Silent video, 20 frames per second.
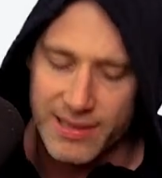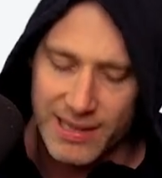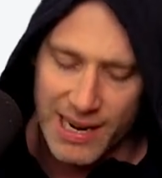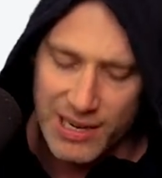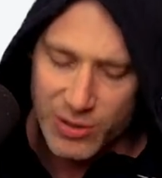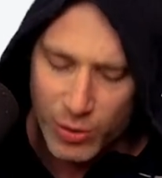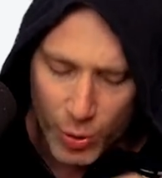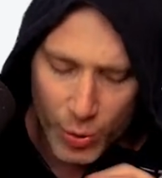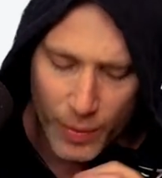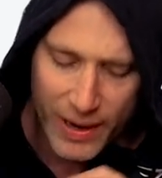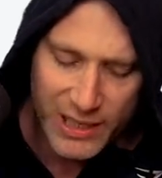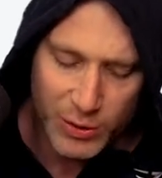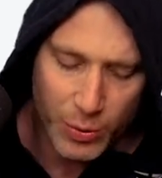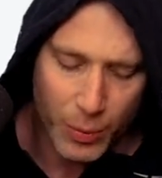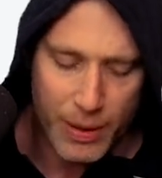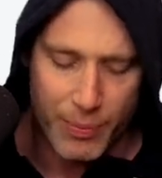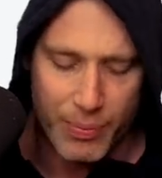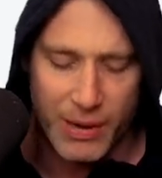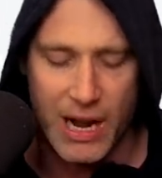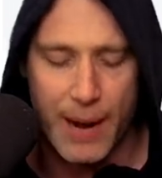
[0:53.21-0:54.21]
And as always, when
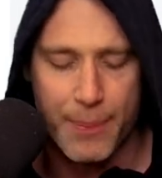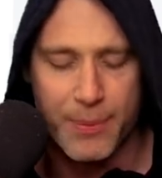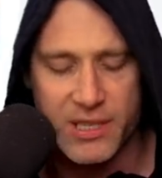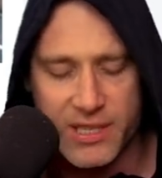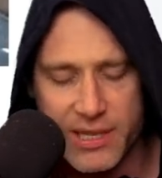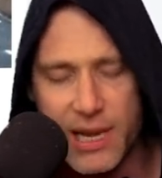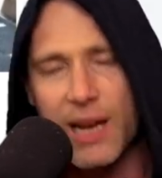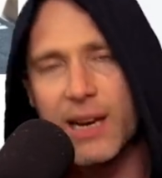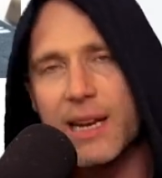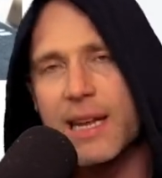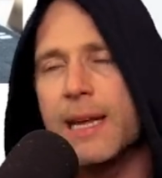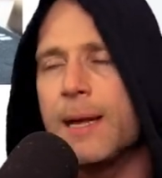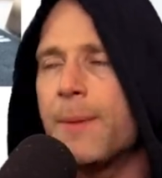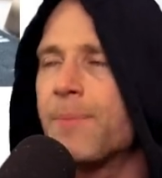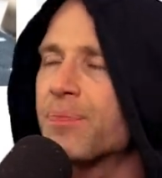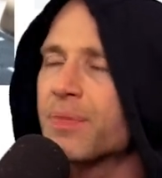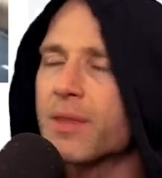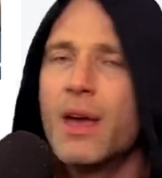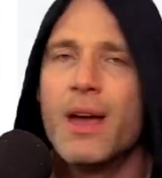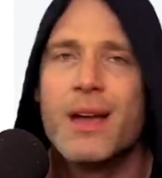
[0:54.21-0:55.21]
we bring up a study,
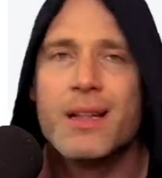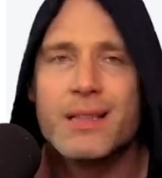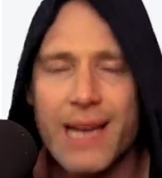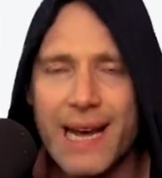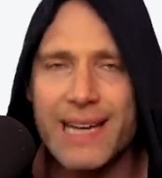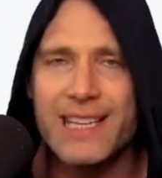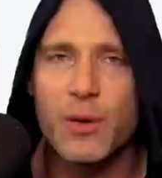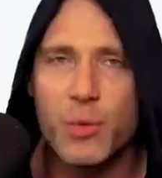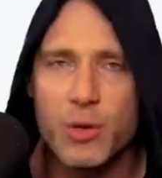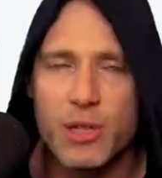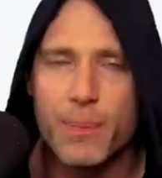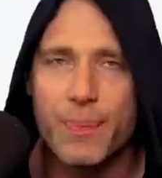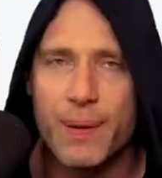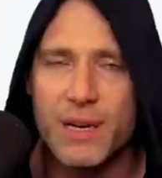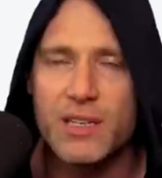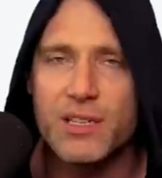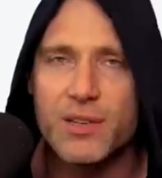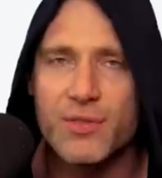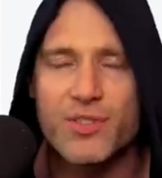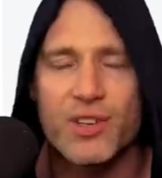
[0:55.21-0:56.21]
take it with a
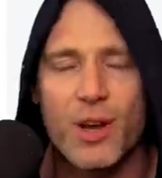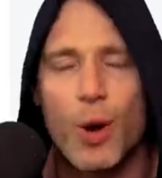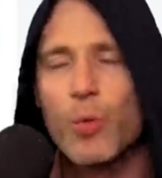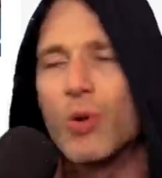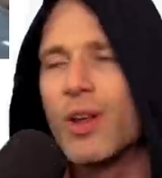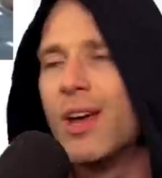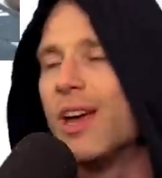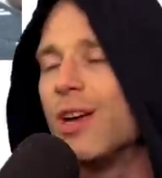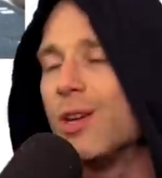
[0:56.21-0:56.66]
pinch of salt.